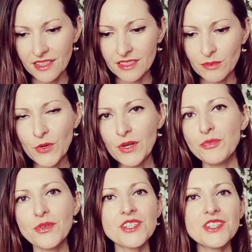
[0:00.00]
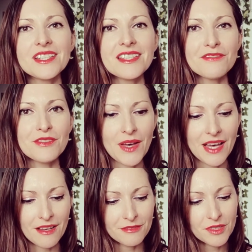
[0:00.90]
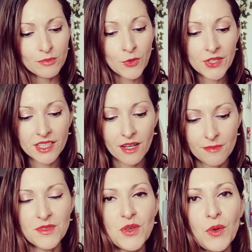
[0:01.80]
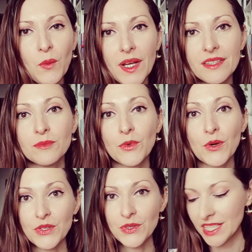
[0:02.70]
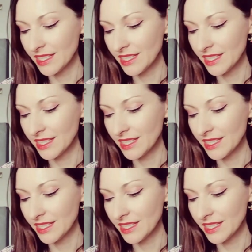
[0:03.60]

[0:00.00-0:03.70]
the more appreciative you have, the more comes your way, the more you